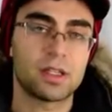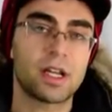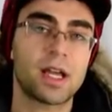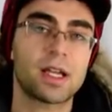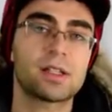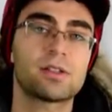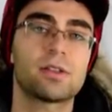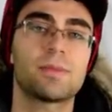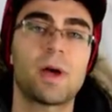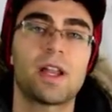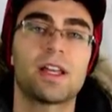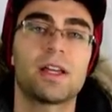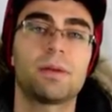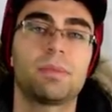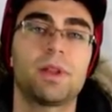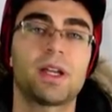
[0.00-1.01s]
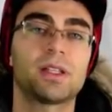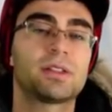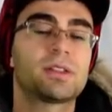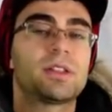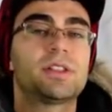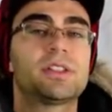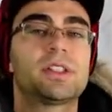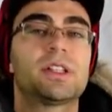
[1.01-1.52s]
jackets are about a hip length, so
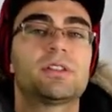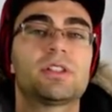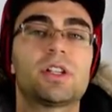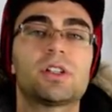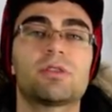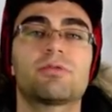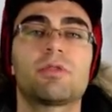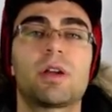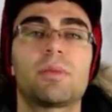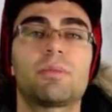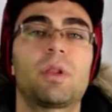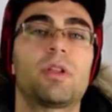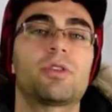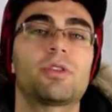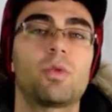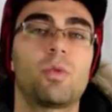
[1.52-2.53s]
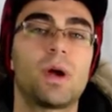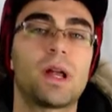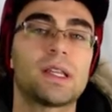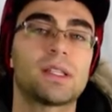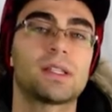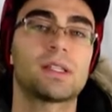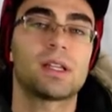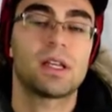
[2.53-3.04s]
they'll sit just right below your
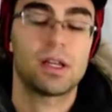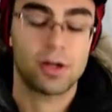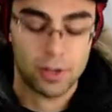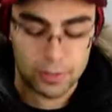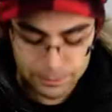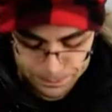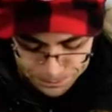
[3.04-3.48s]
waist here.